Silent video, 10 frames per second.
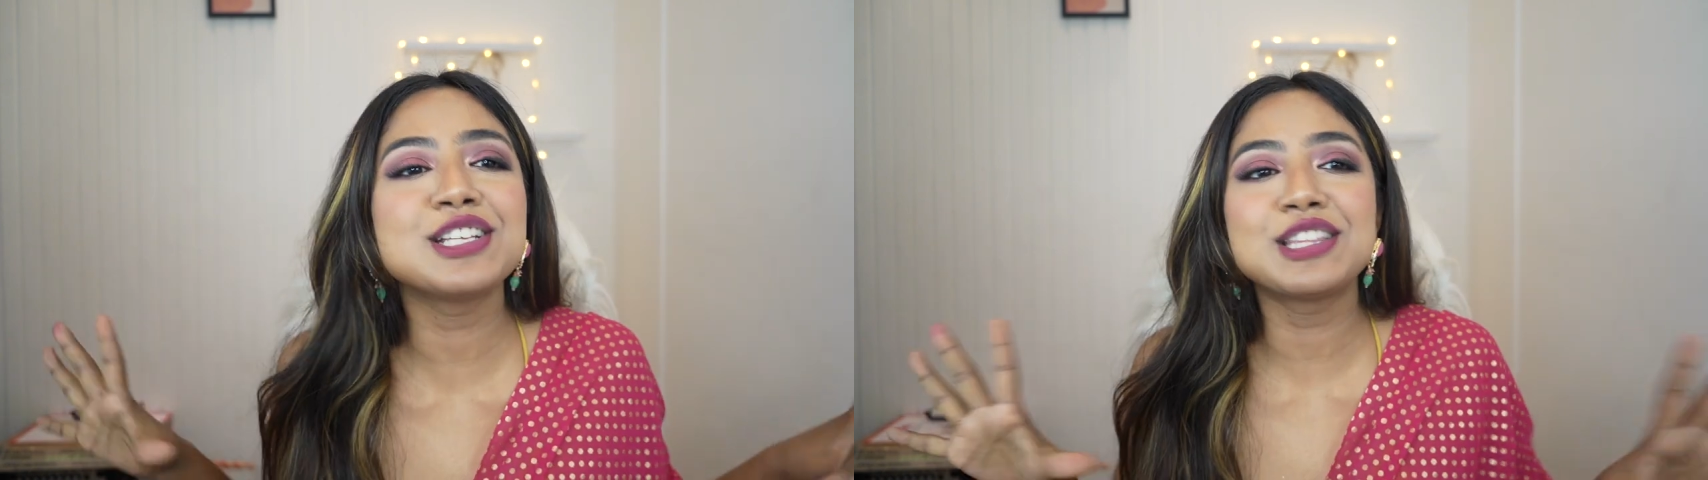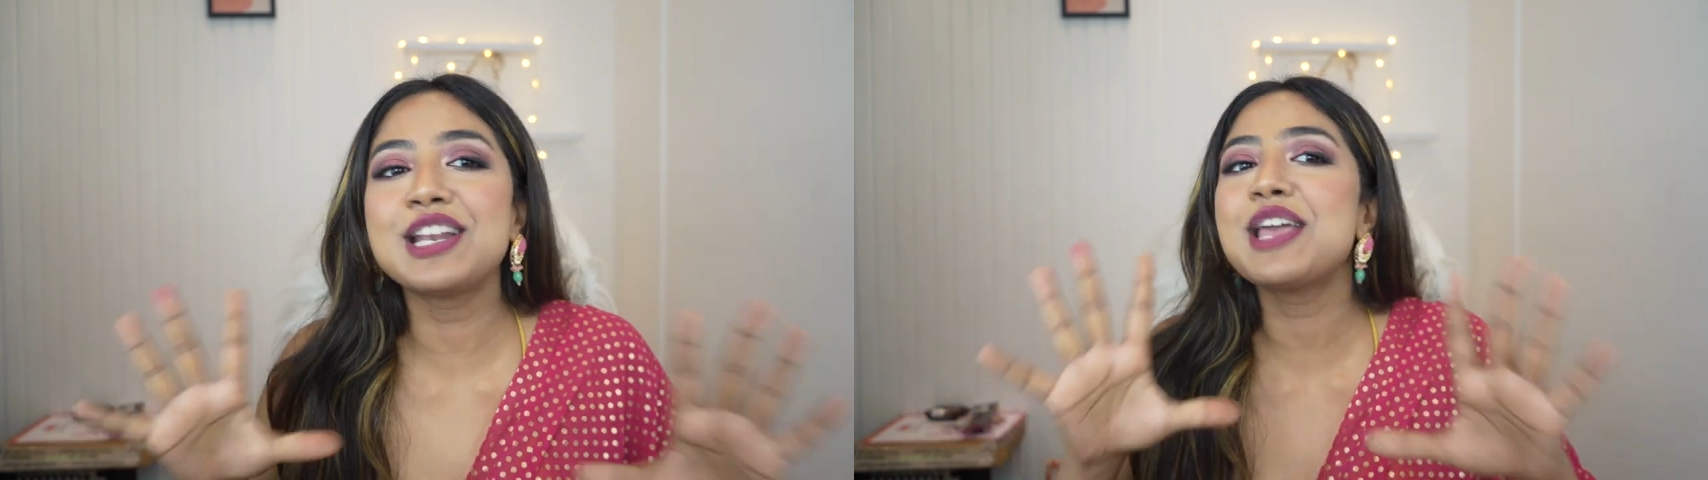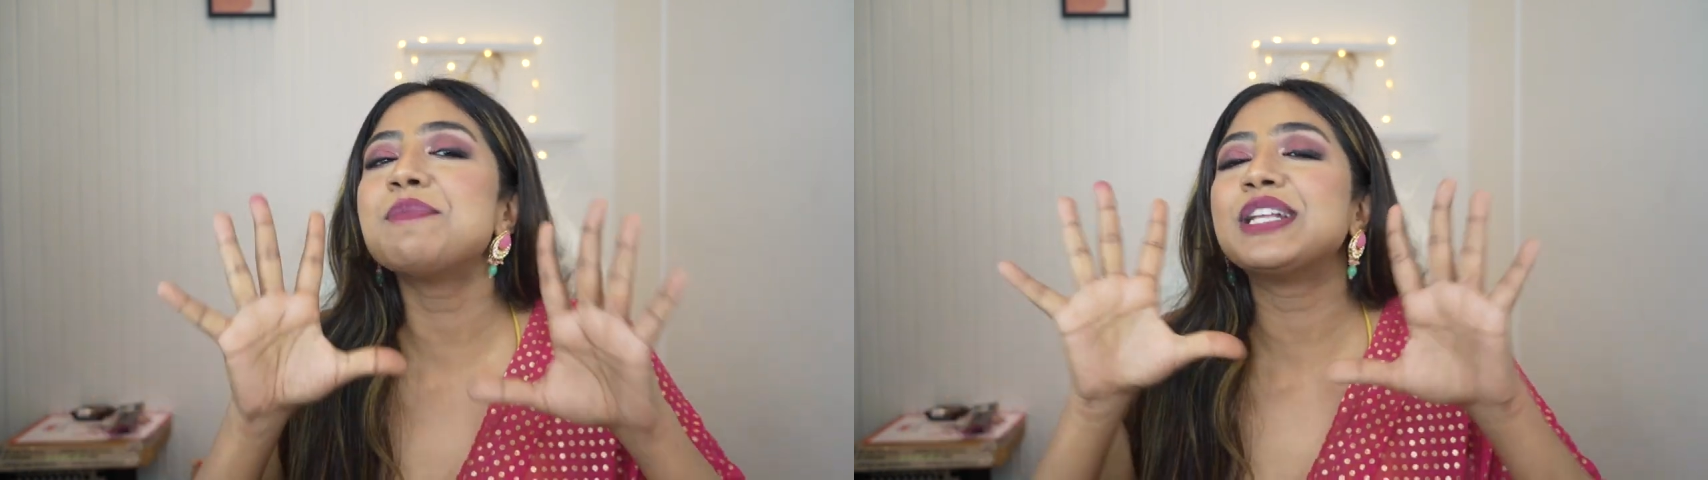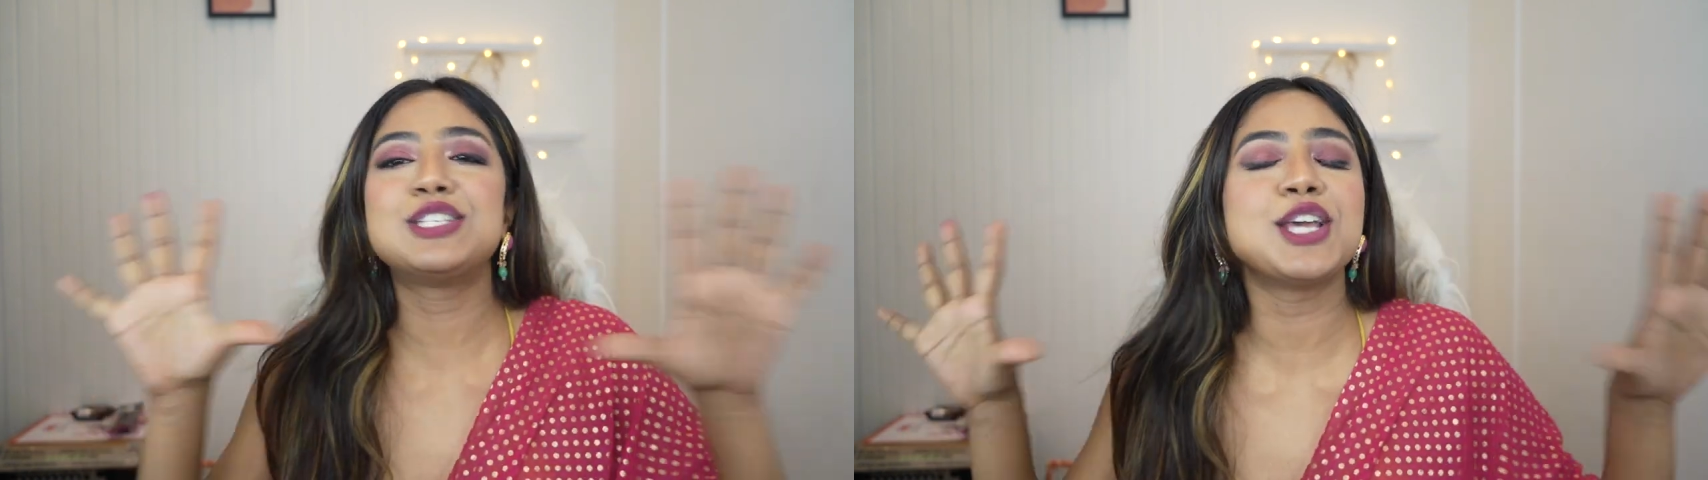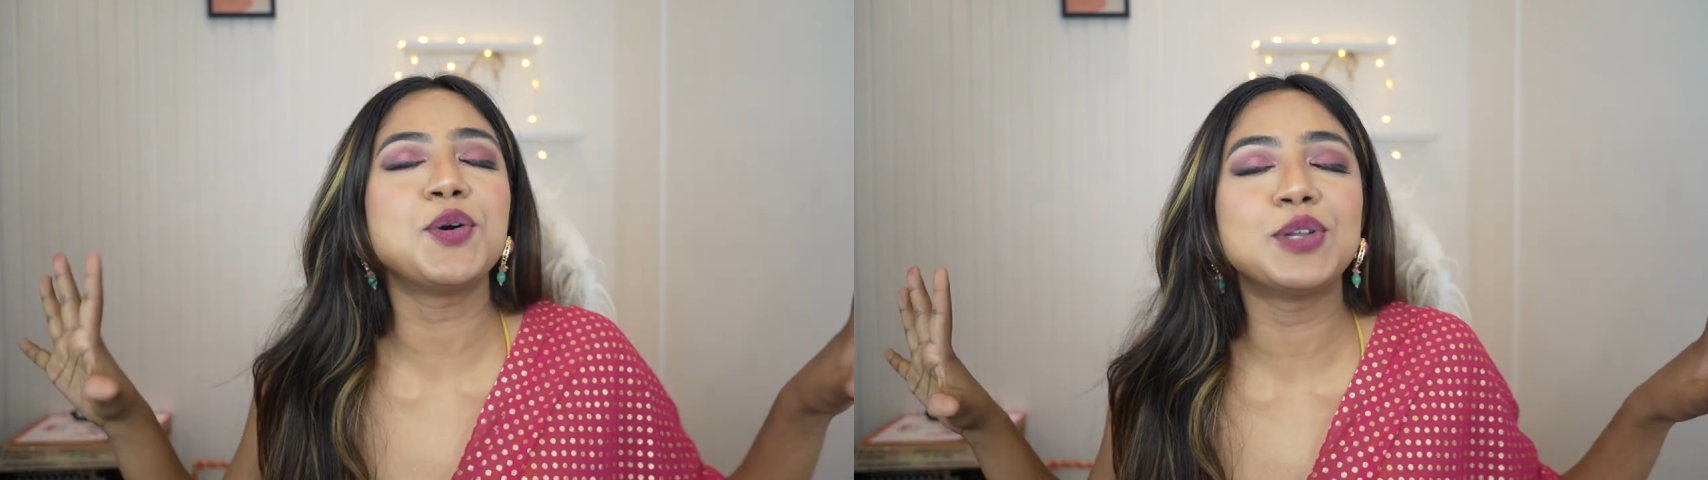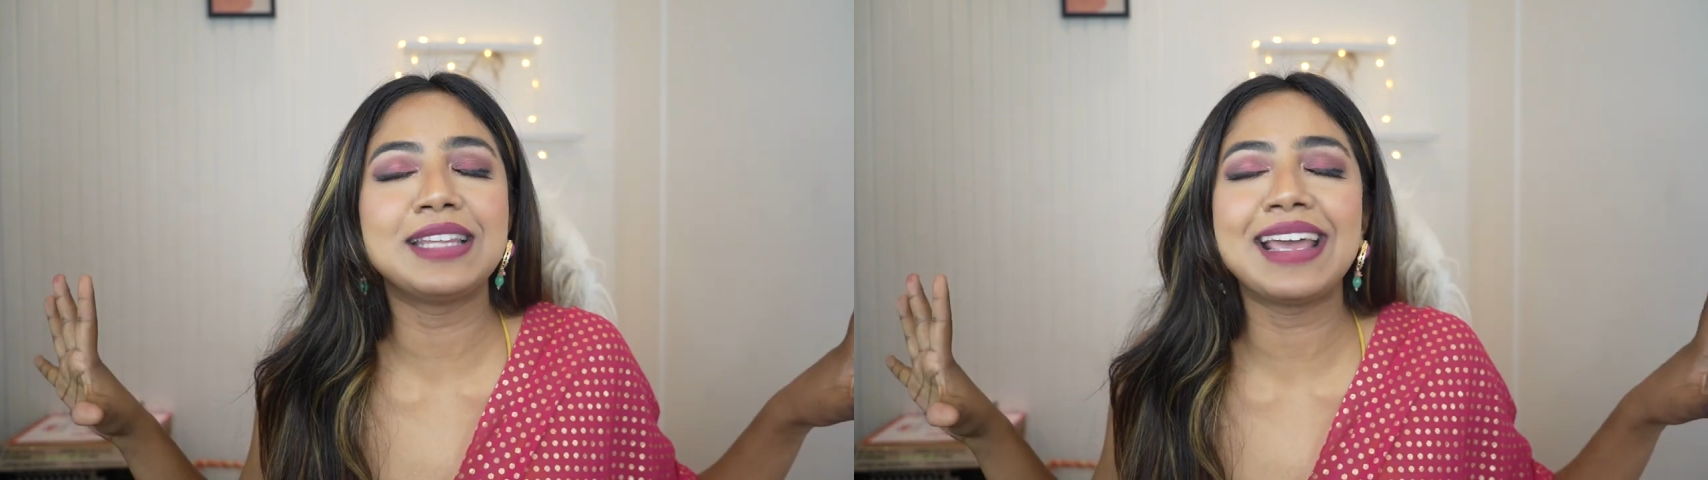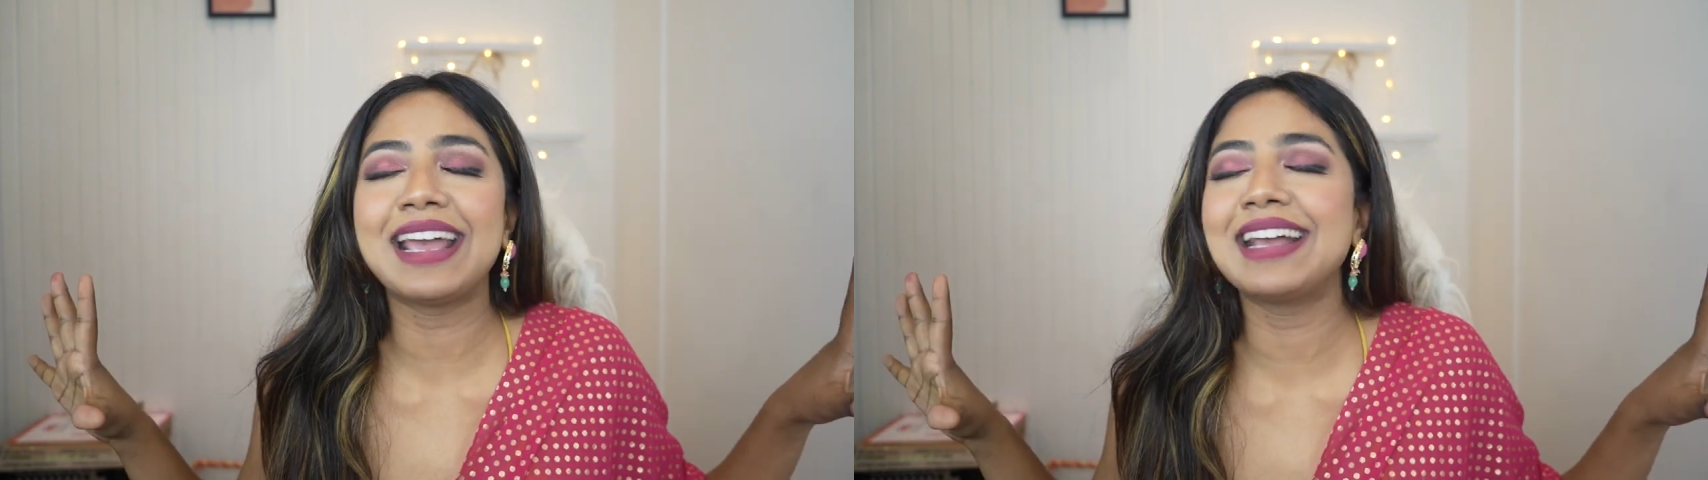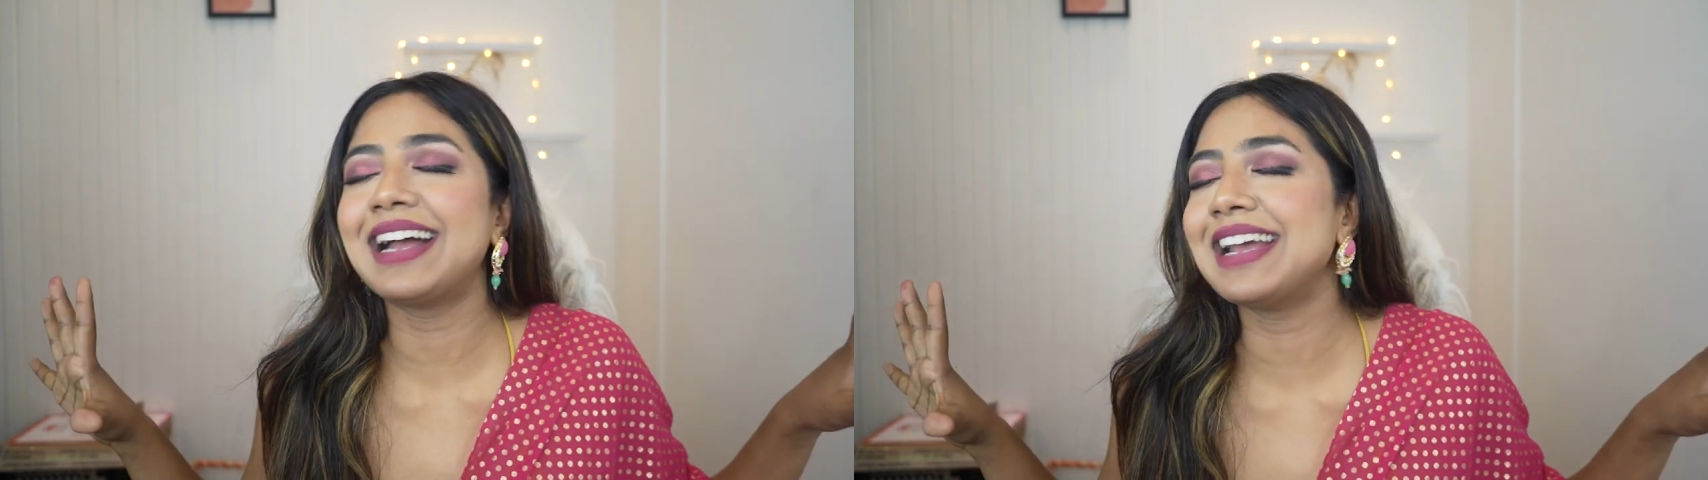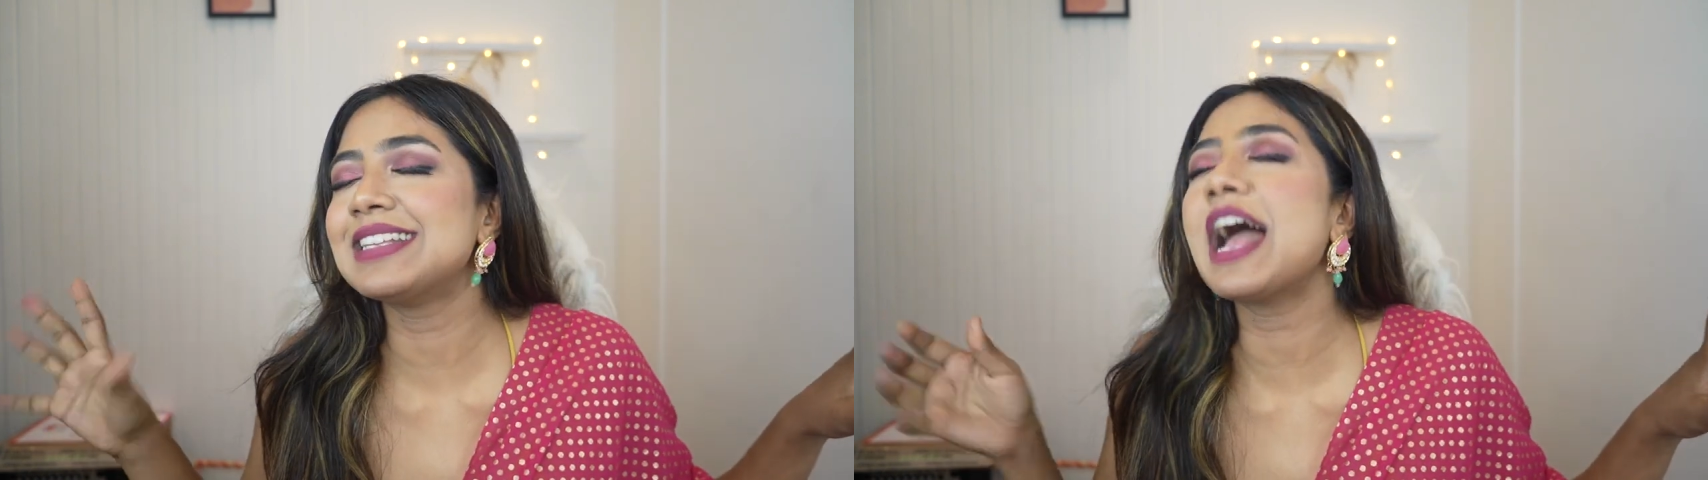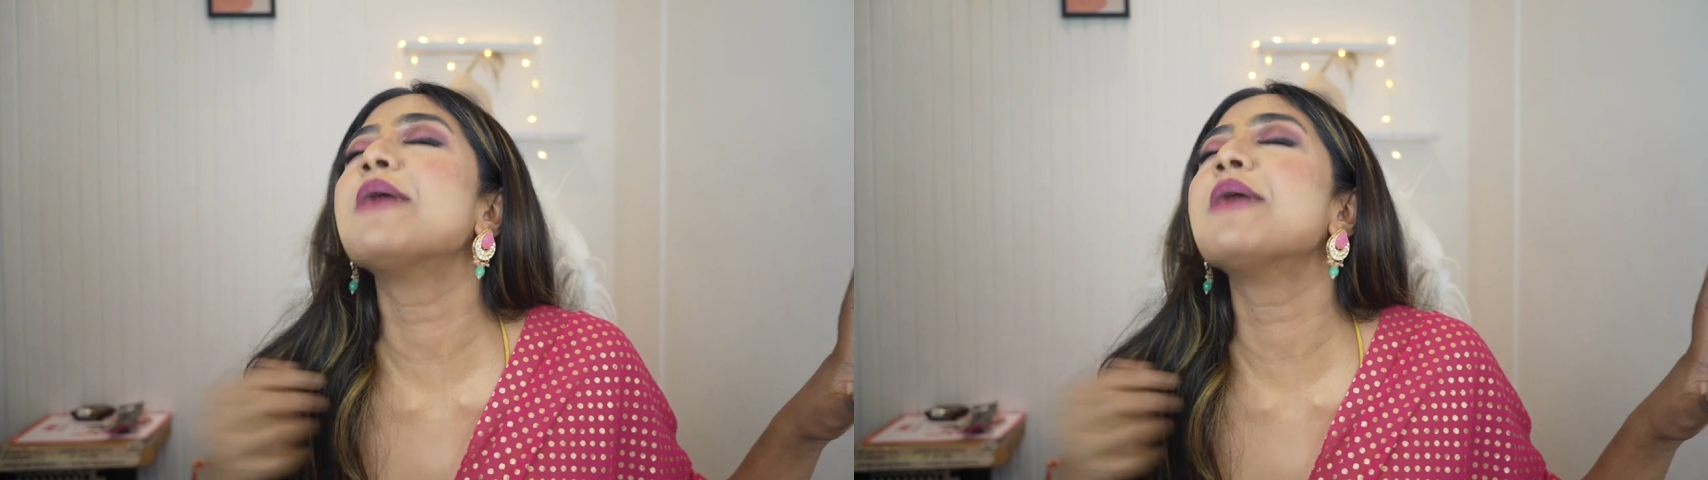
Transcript: Jitne bachche hote hai, guys,